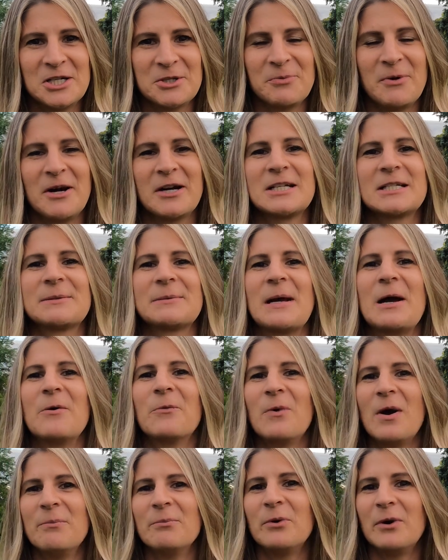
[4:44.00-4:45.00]
Wash Park is
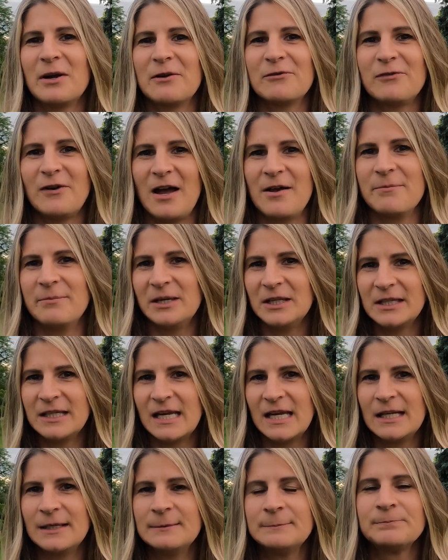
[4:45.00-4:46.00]
about $1.5
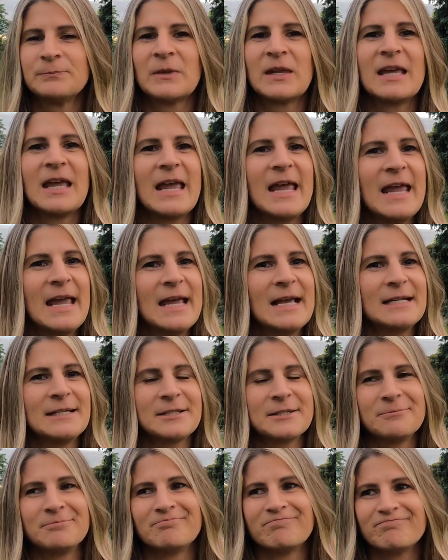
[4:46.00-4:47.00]
million,
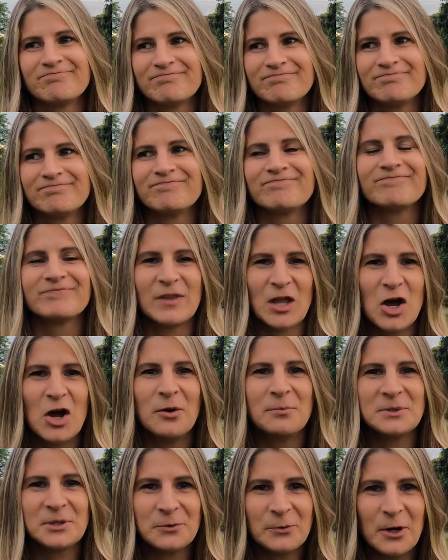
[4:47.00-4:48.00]
and the
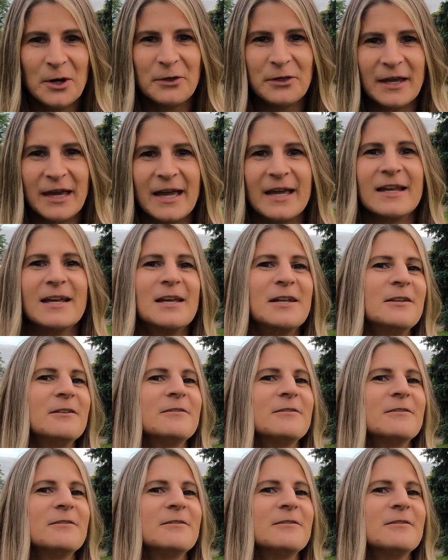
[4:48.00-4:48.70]
homes are worth it.